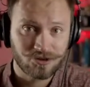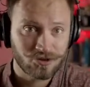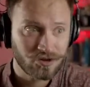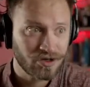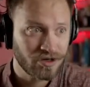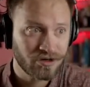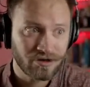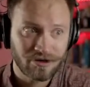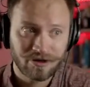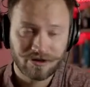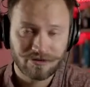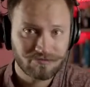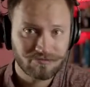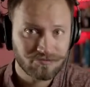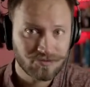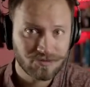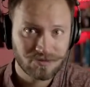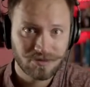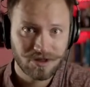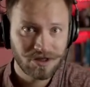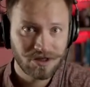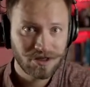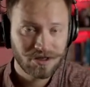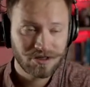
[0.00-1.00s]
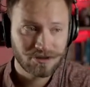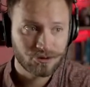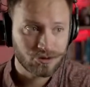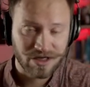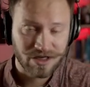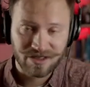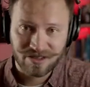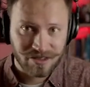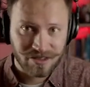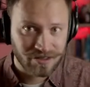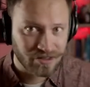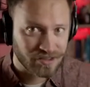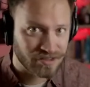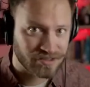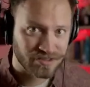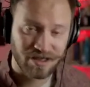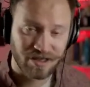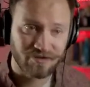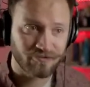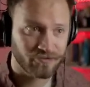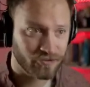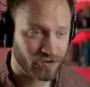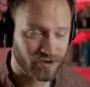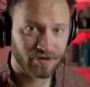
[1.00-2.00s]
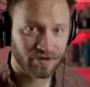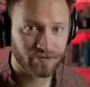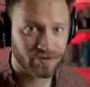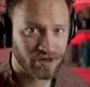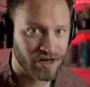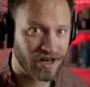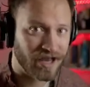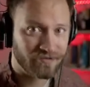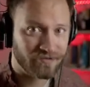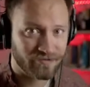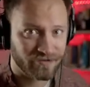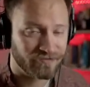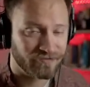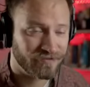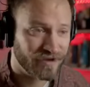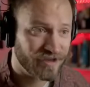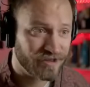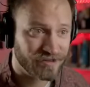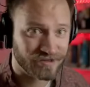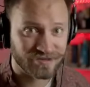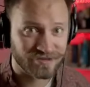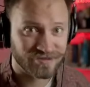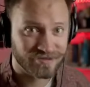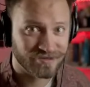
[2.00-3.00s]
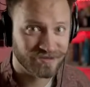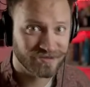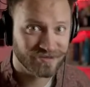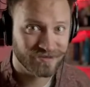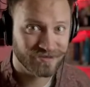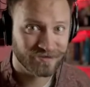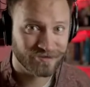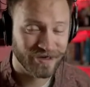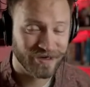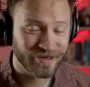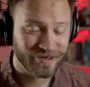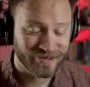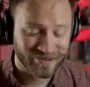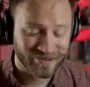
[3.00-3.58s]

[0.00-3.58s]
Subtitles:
You are not dressing the same for every live event, right?